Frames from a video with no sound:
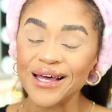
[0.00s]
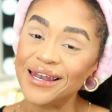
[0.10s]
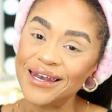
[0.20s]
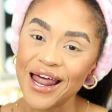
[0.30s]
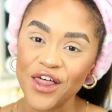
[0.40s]

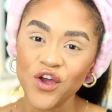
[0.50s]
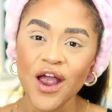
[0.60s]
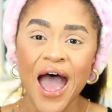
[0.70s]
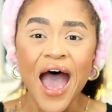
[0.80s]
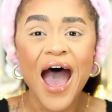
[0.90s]
another
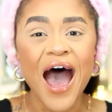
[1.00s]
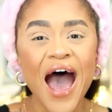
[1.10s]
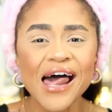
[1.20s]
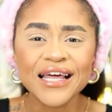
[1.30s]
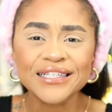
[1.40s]

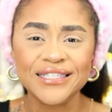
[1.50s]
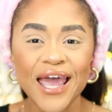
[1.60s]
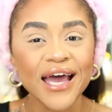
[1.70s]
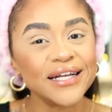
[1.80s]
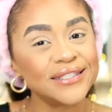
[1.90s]

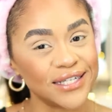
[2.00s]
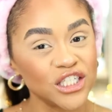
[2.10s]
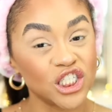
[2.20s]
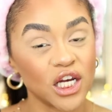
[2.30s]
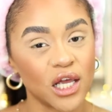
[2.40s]
holiday
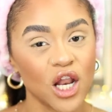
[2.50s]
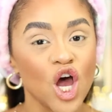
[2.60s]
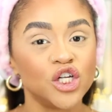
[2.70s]
edition.